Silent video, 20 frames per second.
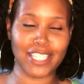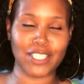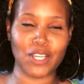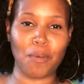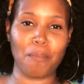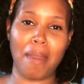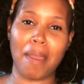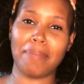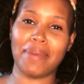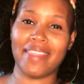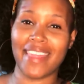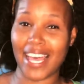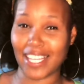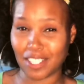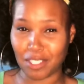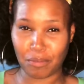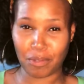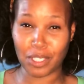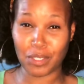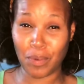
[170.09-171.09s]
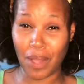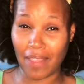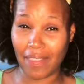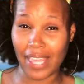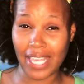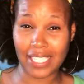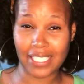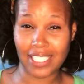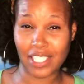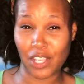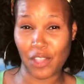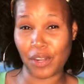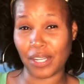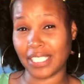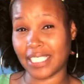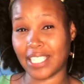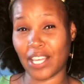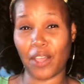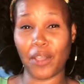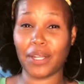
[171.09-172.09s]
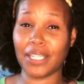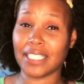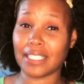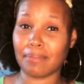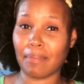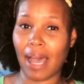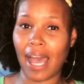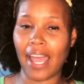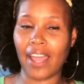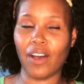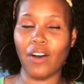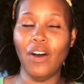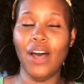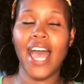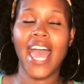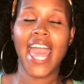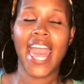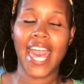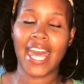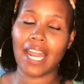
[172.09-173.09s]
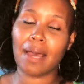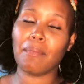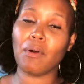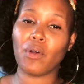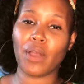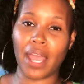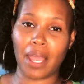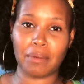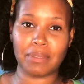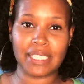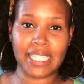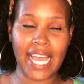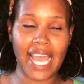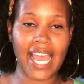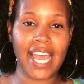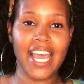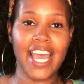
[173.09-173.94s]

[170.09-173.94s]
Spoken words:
So maybe that's the reason why they continue to tell you to smile, and I'm okay with that.